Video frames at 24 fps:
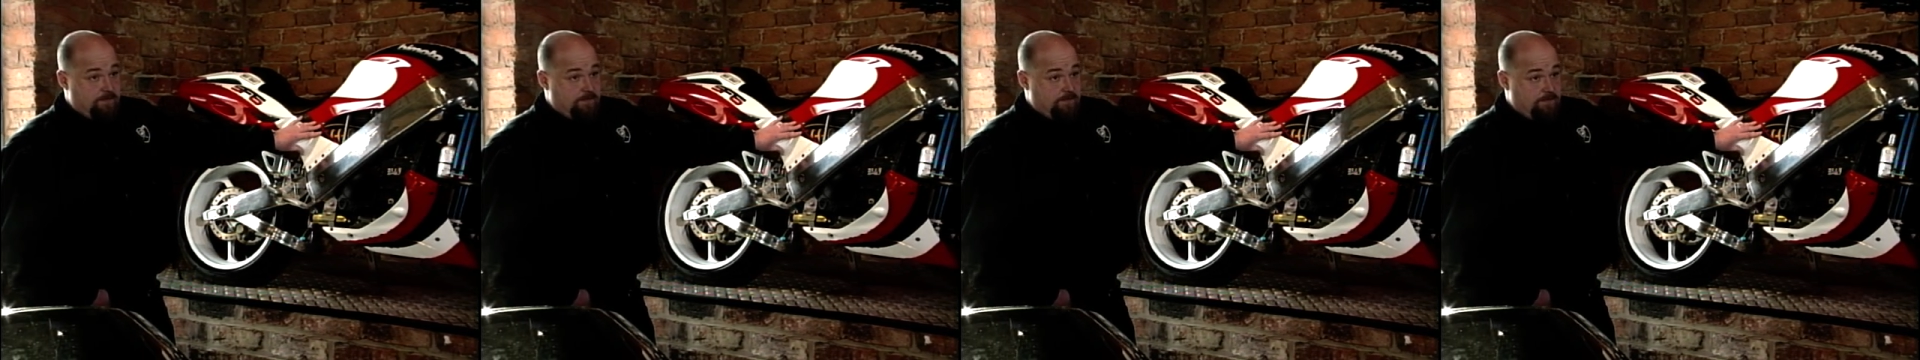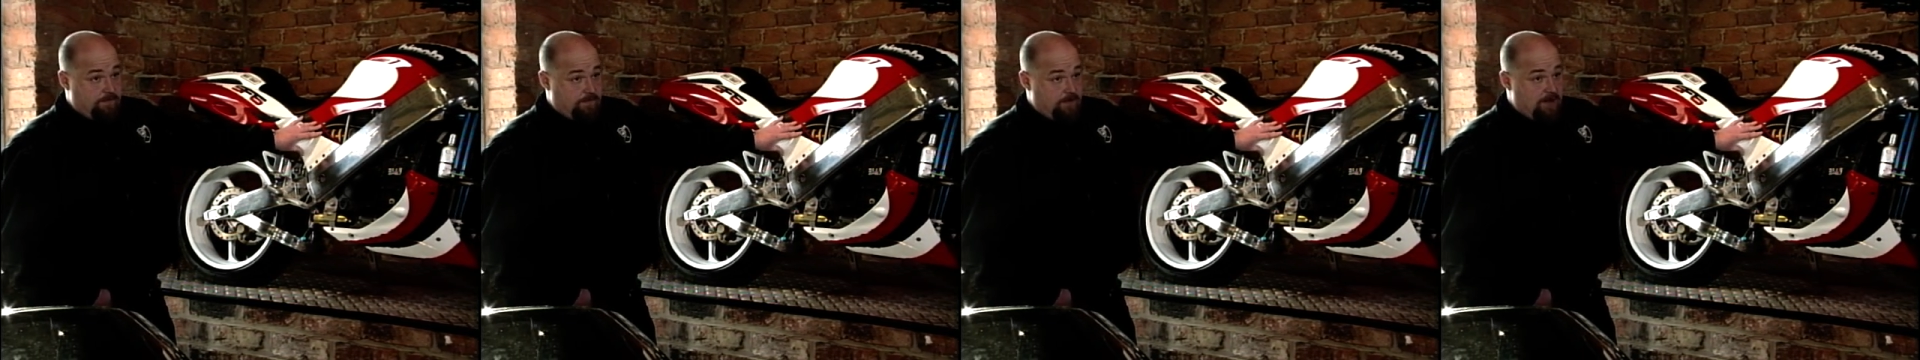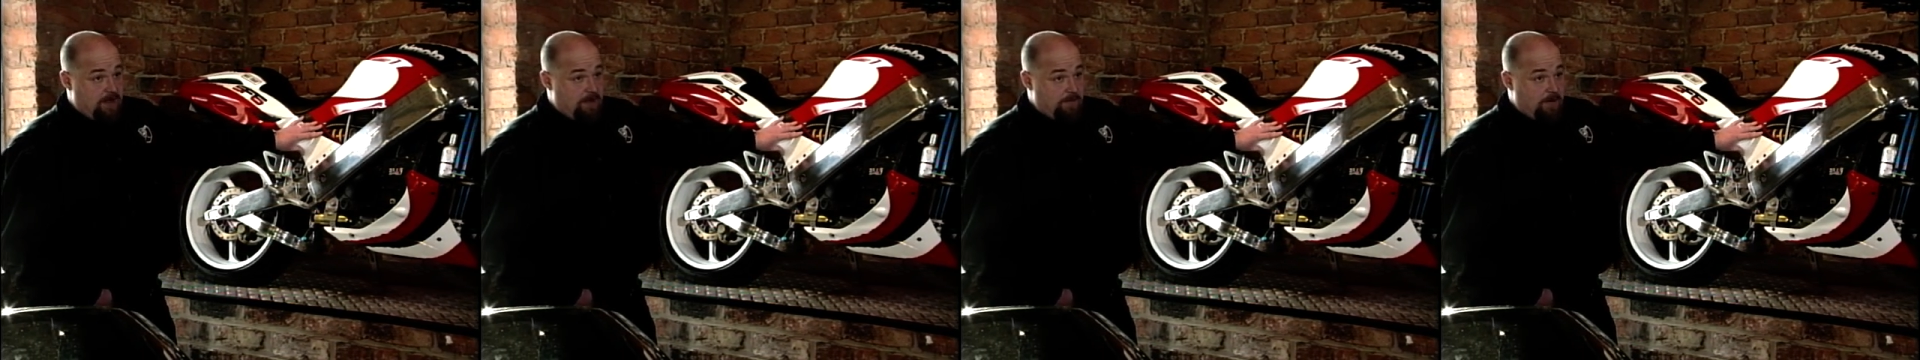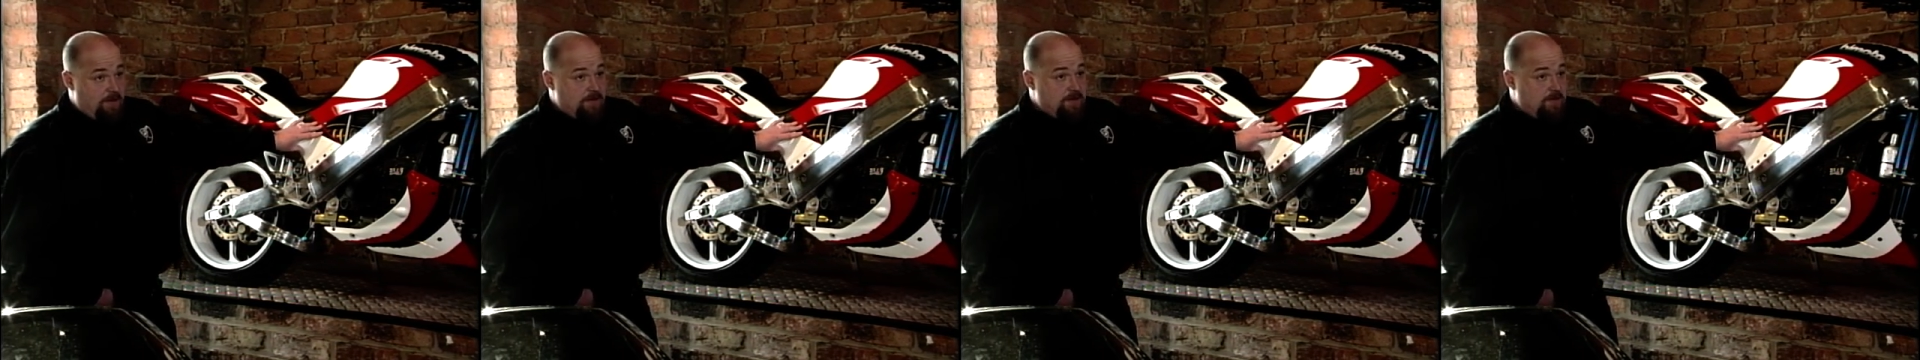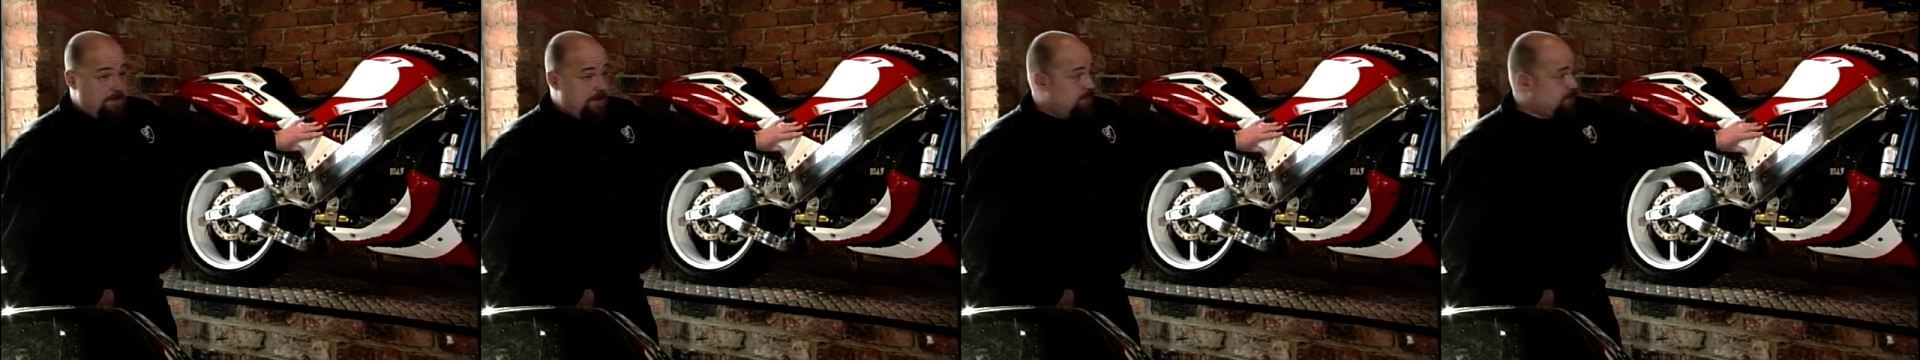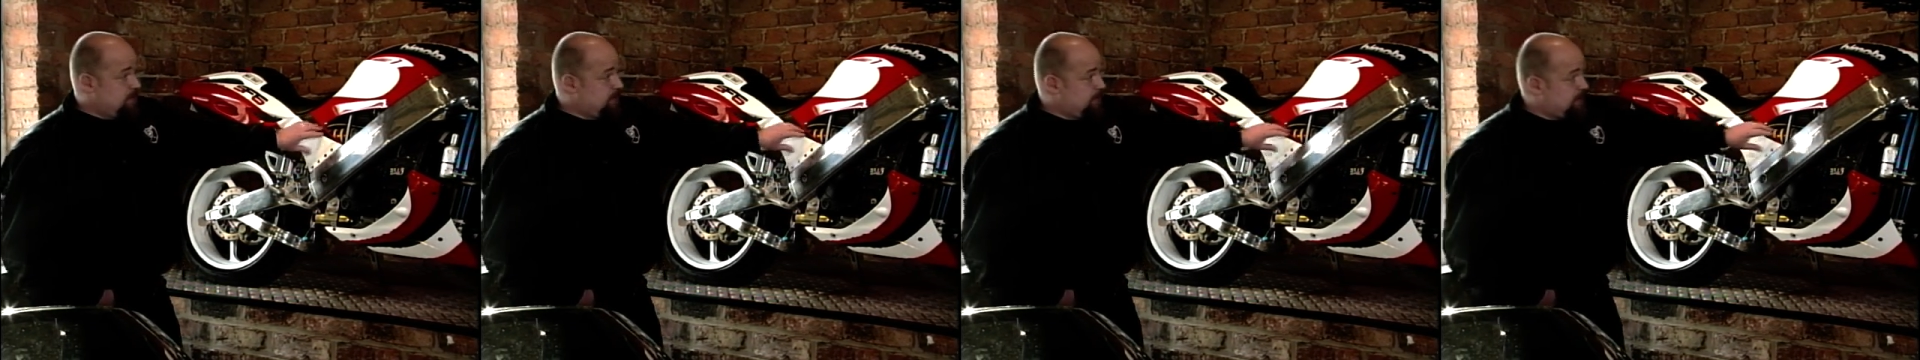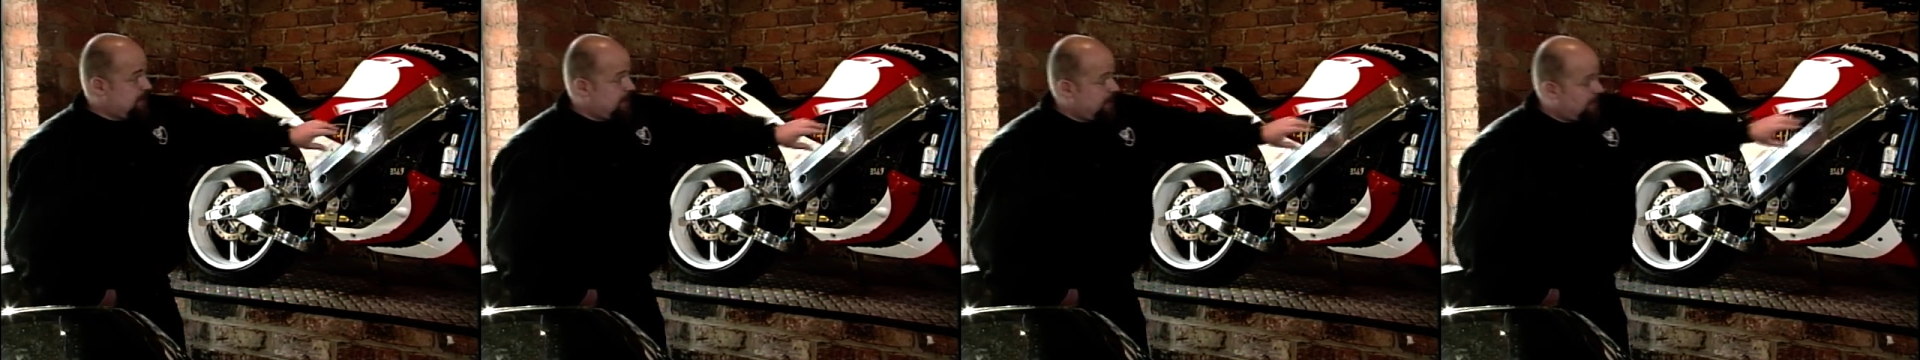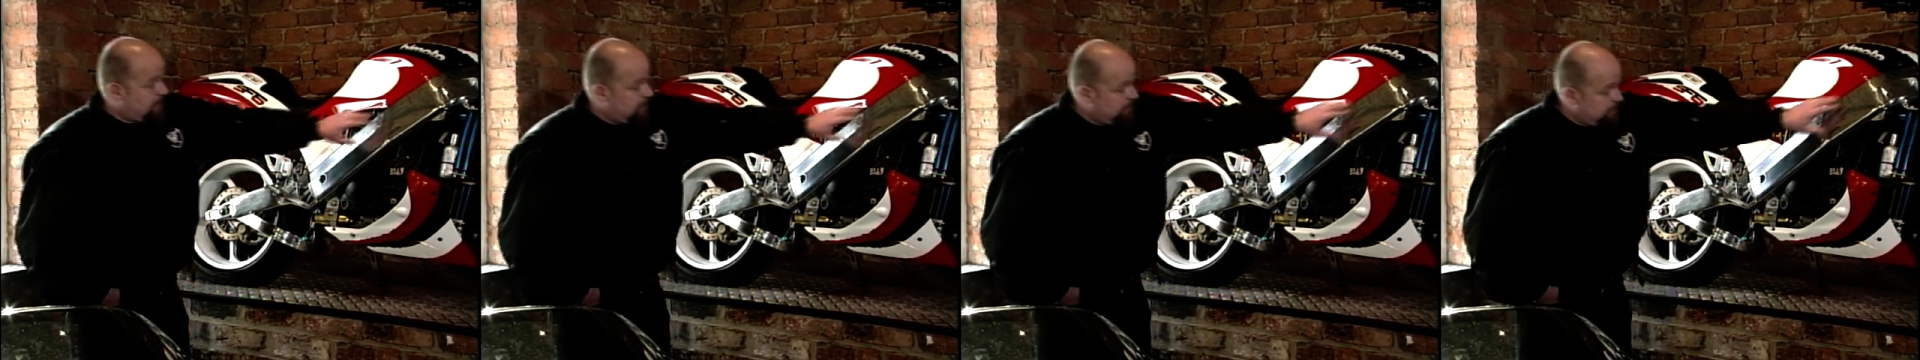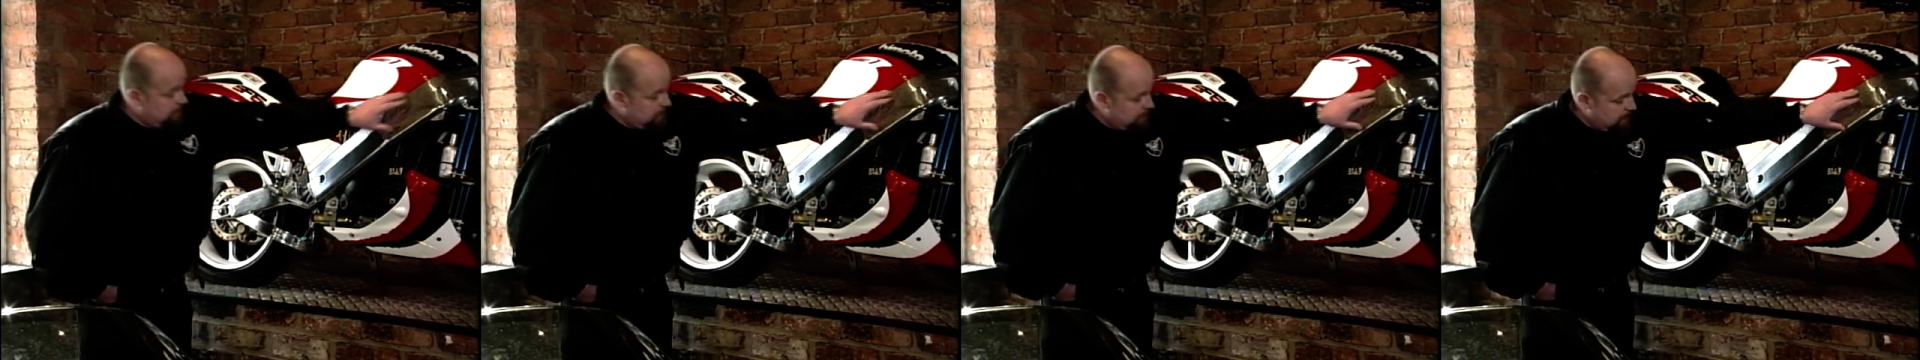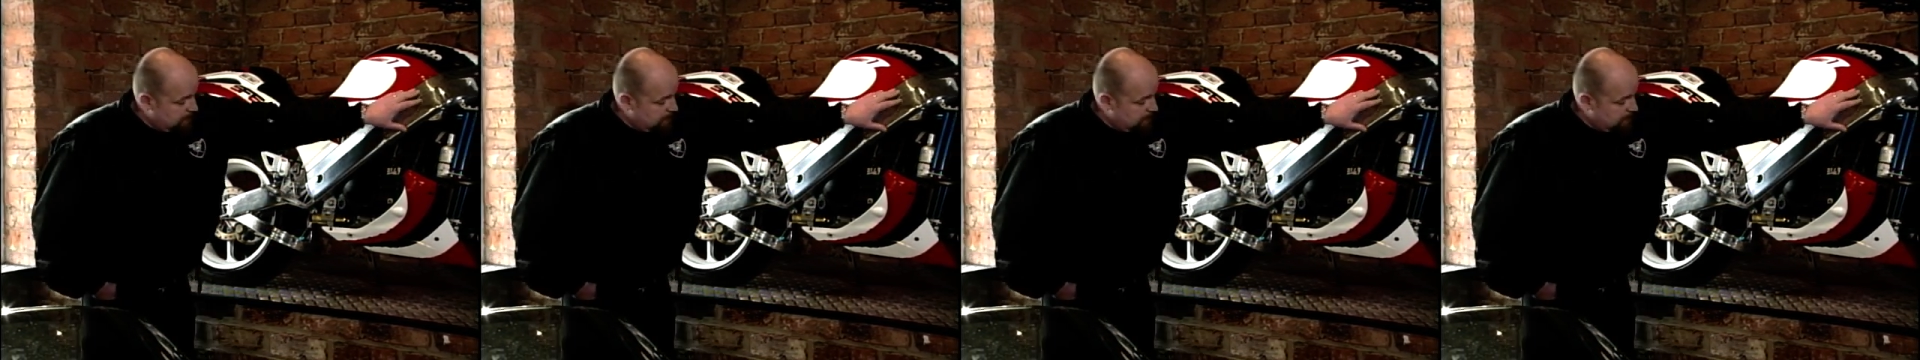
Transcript: frame on the motorcycle